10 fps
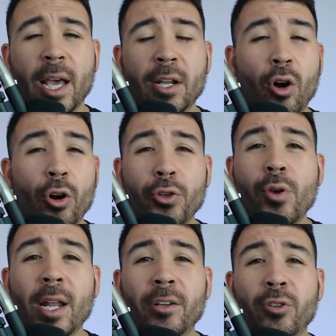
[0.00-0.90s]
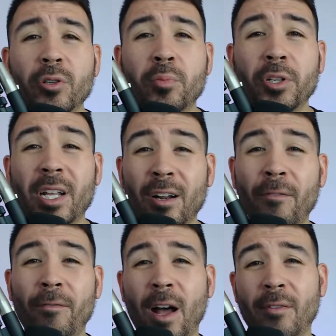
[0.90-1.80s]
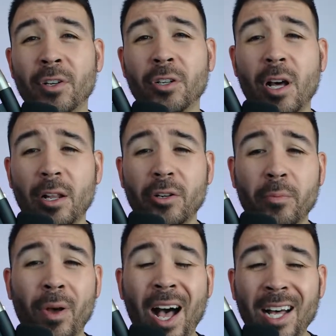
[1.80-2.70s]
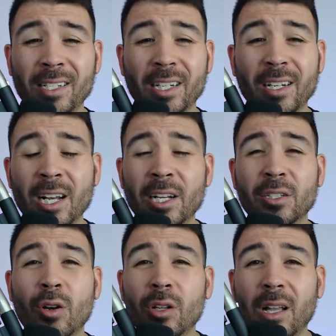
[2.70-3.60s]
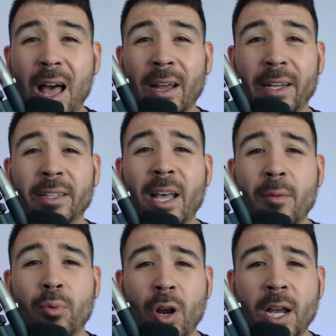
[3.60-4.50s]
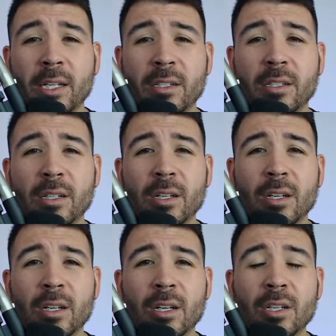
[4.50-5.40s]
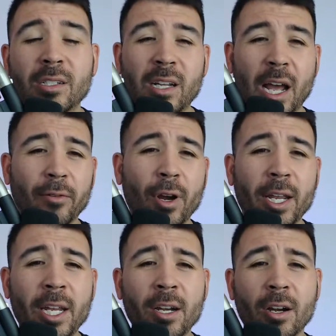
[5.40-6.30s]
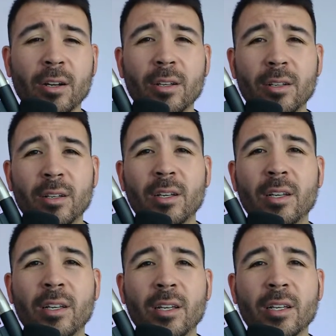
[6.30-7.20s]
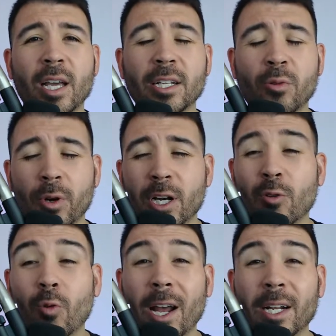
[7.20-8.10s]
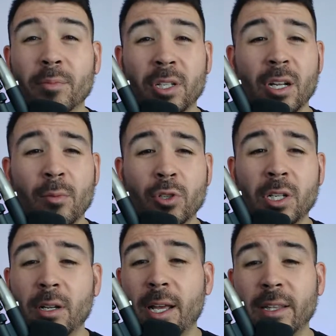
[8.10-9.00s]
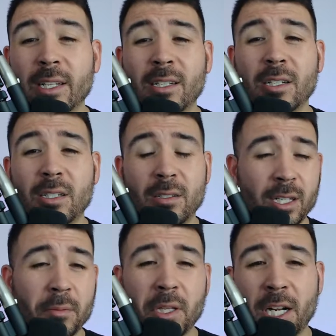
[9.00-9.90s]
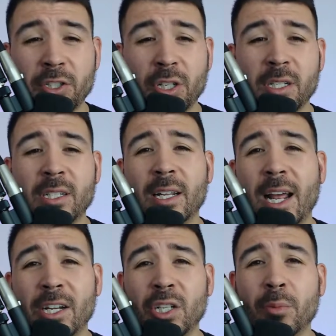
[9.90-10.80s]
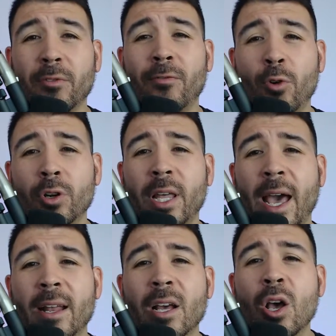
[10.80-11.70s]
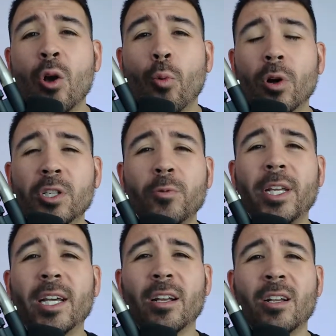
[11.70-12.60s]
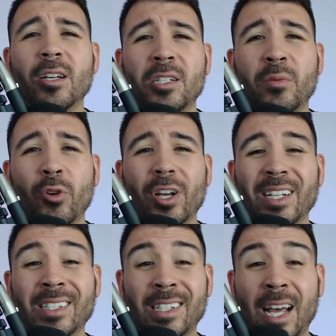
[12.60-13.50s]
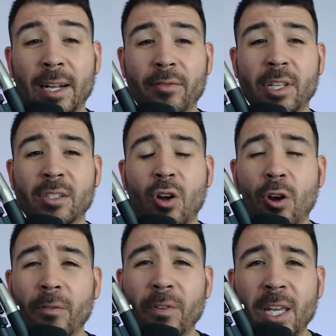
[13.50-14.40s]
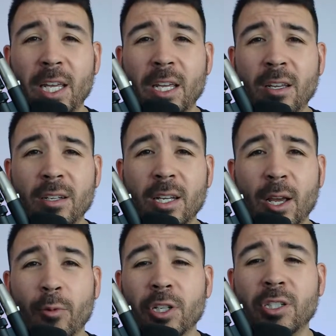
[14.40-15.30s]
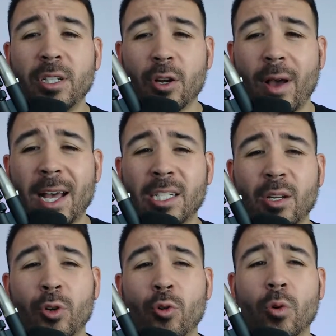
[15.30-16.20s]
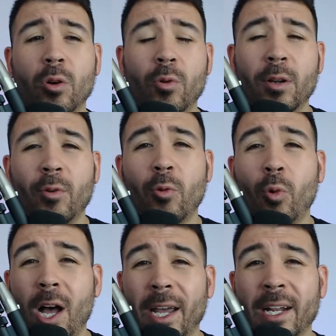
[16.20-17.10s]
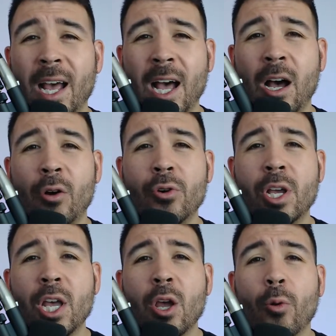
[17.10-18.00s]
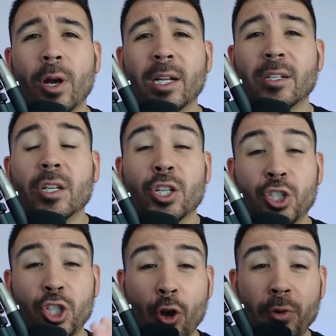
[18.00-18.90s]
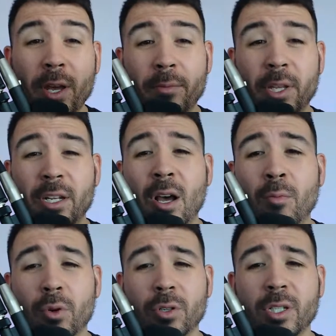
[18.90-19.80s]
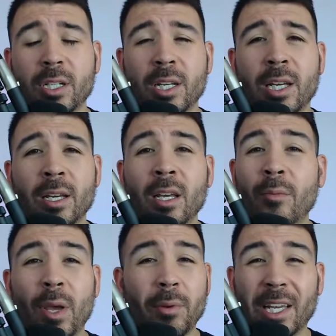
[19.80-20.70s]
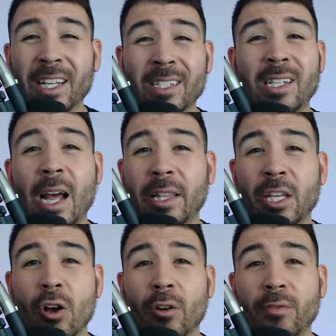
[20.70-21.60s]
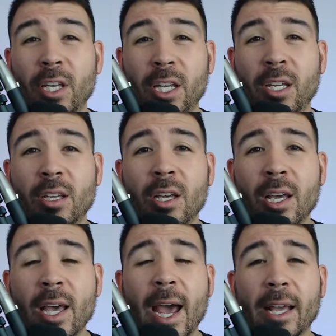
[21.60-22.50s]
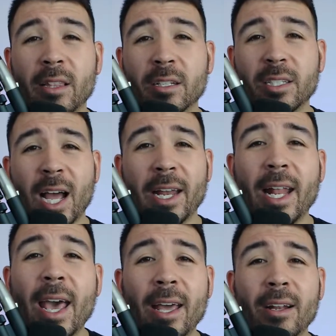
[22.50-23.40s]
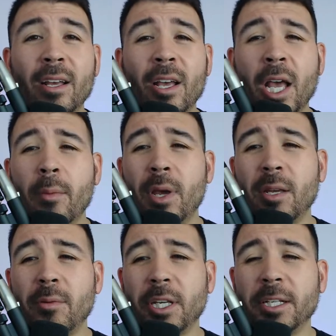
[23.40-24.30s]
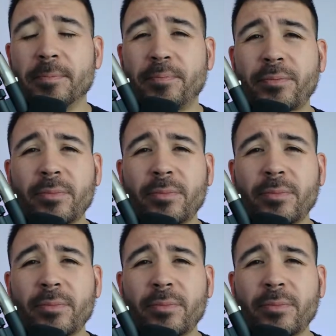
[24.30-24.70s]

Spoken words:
And all you got to do is put down a $500 deposit to lock in that price. Sign right here. Okay, so we're going to write up the numbers. And this is something I should have said actually before that. Once we get a customer inside of this RV and we, you know, ask them who, what, when, where, why, and how, we're going to show them the numbers. Maybe inside the RV, at the dinette, maybe